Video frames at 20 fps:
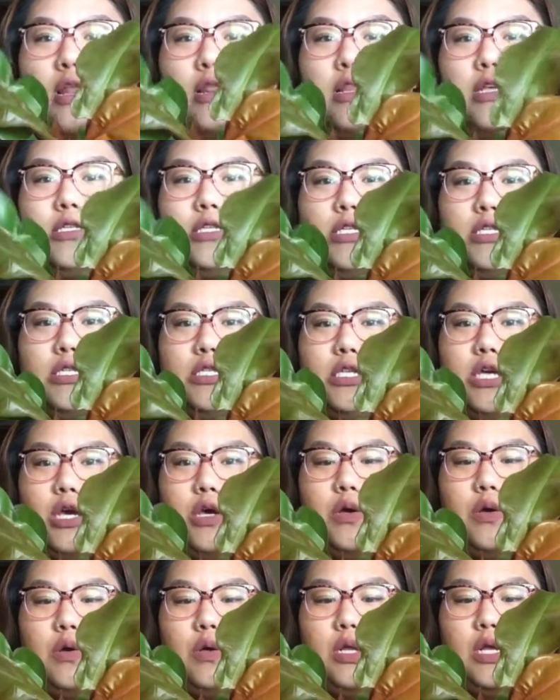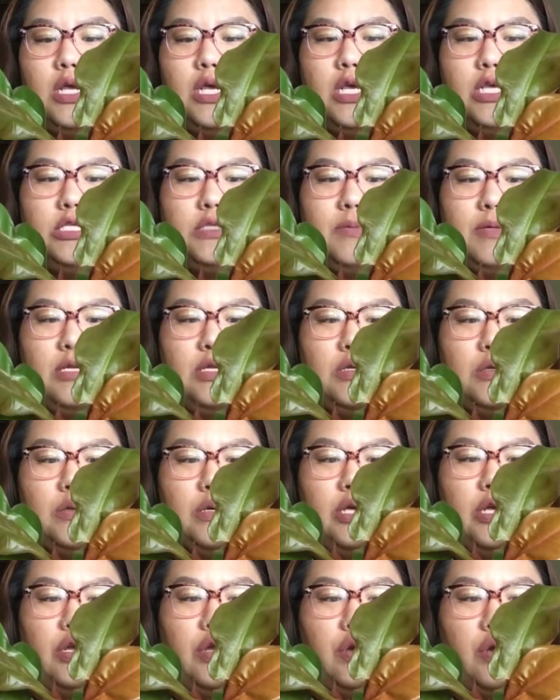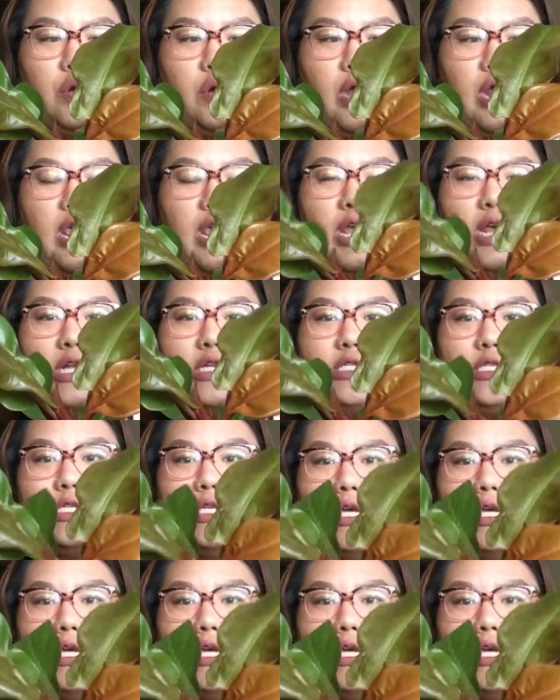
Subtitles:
this is Toad. He's been doing great.